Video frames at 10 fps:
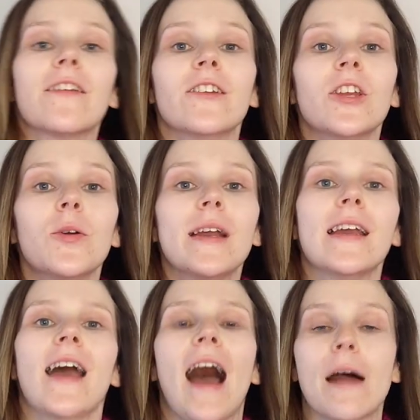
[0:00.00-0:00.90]
If you're new
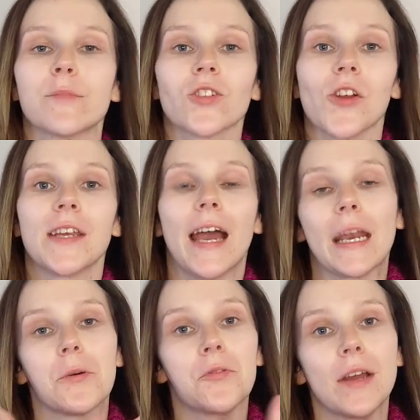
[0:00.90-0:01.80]
here, I'm Sonia, and
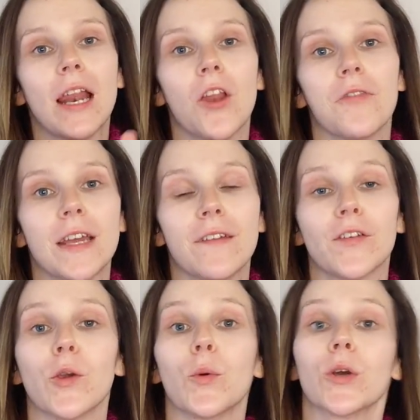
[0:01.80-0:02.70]
I would really love it
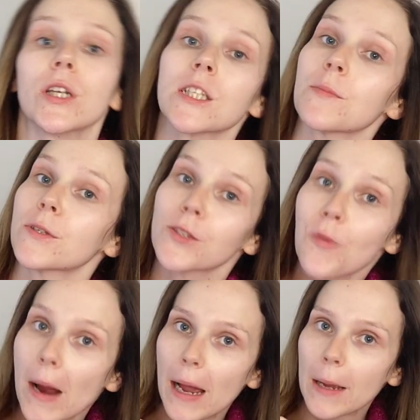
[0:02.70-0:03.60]
if you could
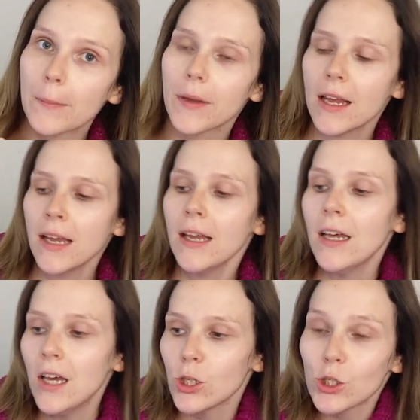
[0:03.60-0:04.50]
subscribe.
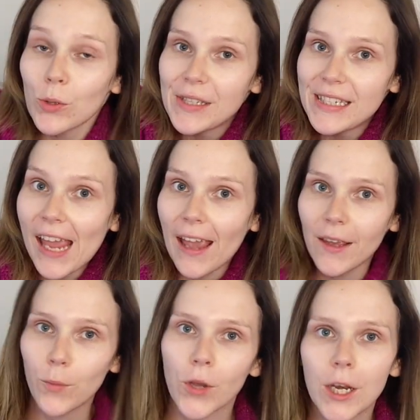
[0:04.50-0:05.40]
So
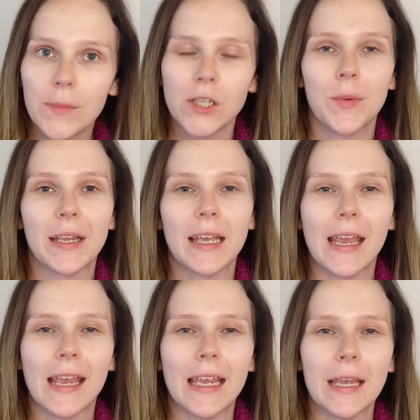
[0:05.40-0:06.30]
today, we're going to be doing
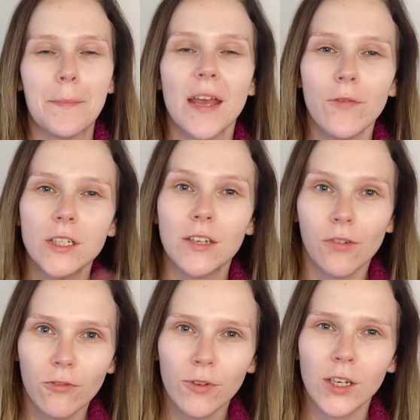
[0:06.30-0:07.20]
a bit of a
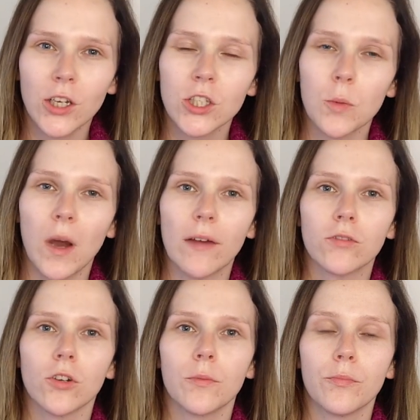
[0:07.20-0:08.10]
different video to what I've
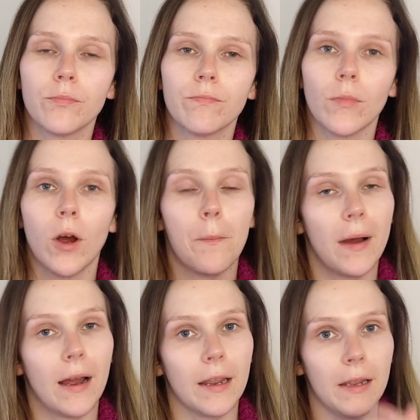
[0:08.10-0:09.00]
done on
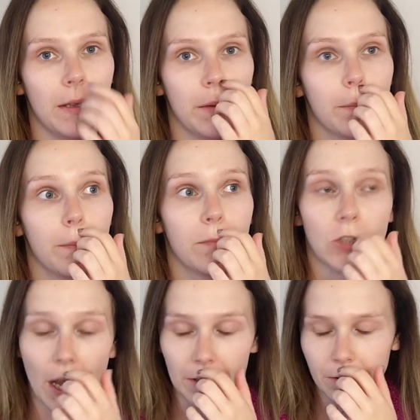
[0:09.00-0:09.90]
my
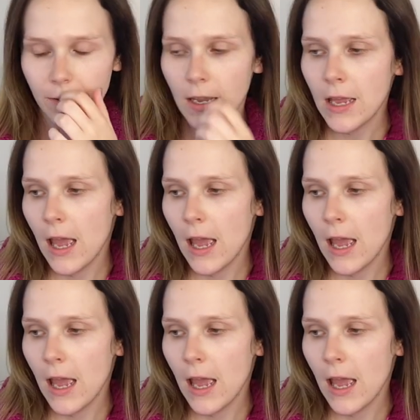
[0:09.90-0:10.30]
channel.